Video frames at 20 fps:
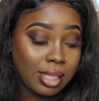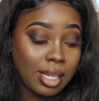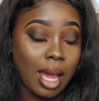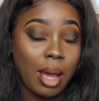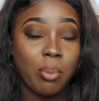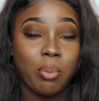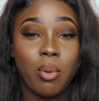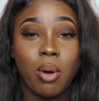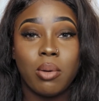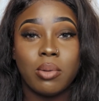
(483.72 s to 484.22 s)

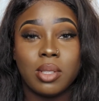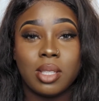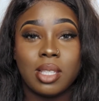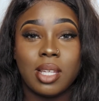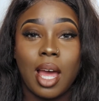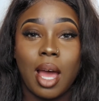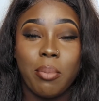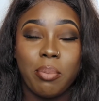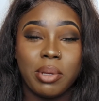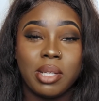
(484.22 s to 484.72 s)
Stop Won't
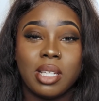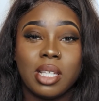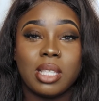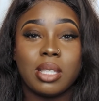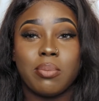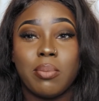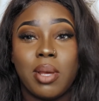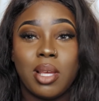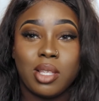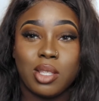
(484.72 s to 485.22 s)
Stop. It
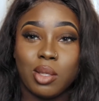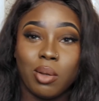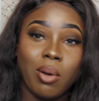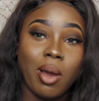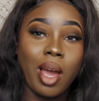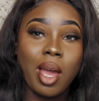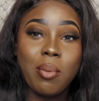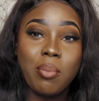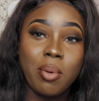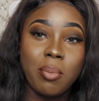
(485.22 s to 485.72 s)
just makes you
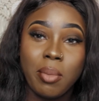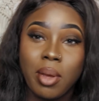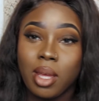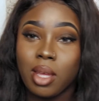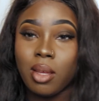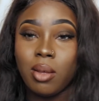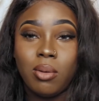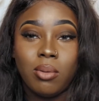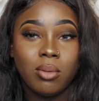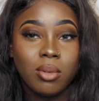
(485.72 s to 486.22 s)
hype and
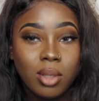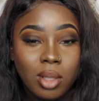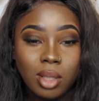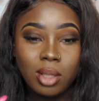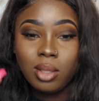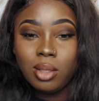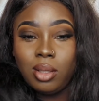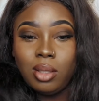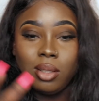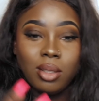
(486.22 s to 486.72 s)
make you
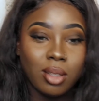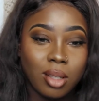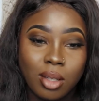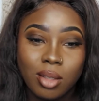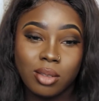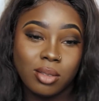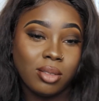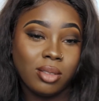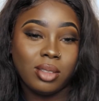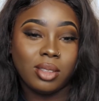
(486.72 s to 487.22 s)
you
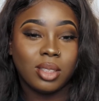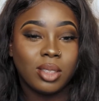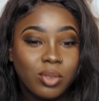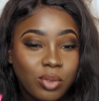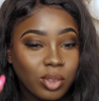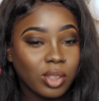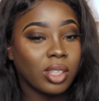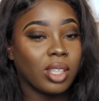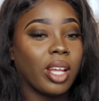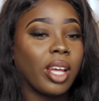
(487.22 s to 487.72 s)
know,
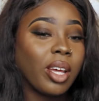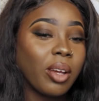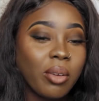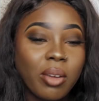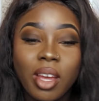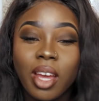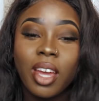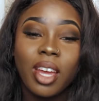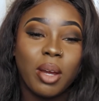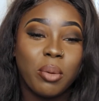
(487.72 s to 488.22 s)
just feel like,
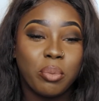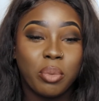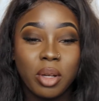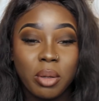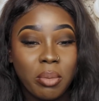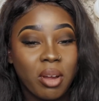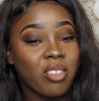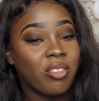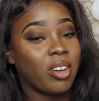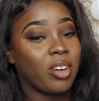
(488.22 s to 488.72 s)
okay, I'm
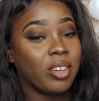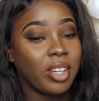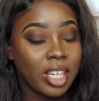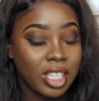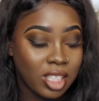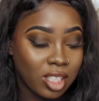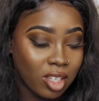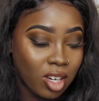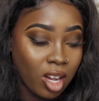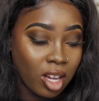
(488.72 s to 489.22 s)
putting my foundation